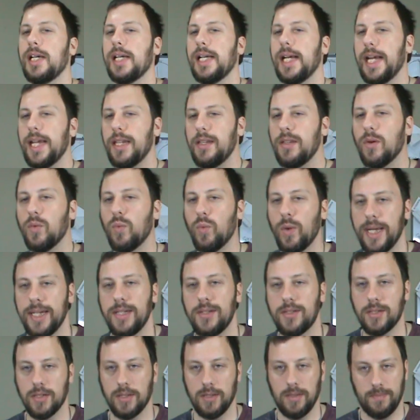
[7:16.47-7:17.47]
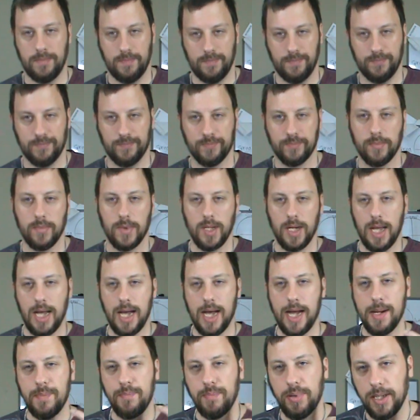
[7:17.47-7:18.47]
In the winter,
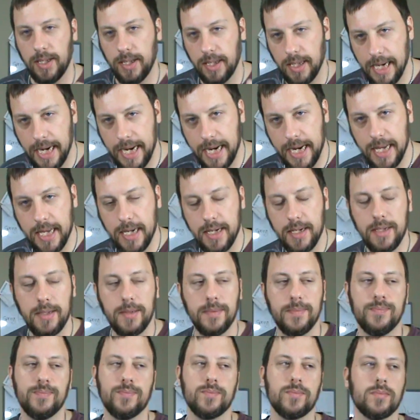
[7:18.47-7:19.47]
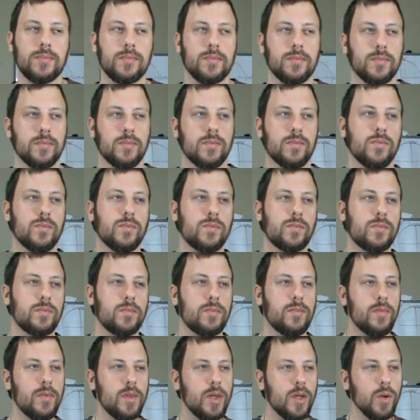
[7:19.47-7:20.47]
I plan
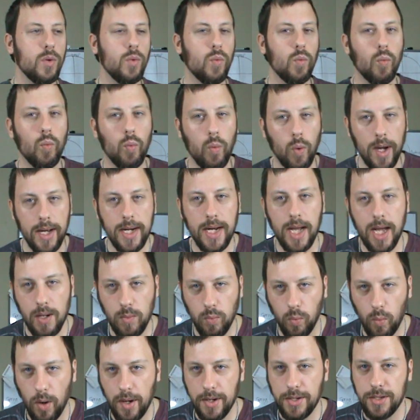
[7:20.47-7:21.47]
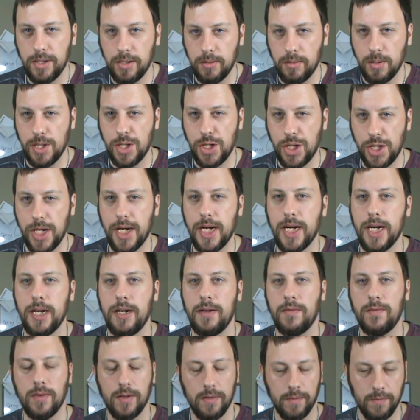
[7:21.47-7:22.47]
what I want to
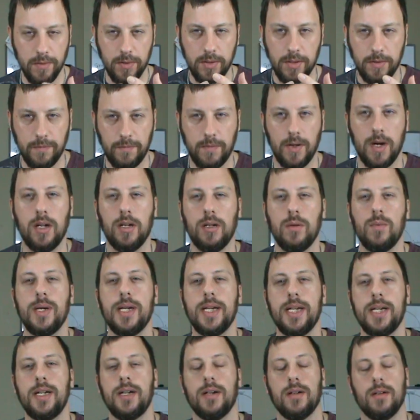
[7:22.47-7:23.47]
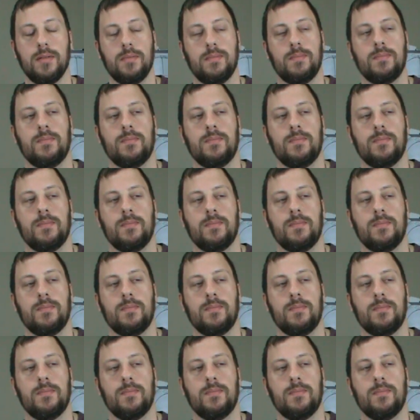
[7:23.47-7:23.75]
achieve for the following year.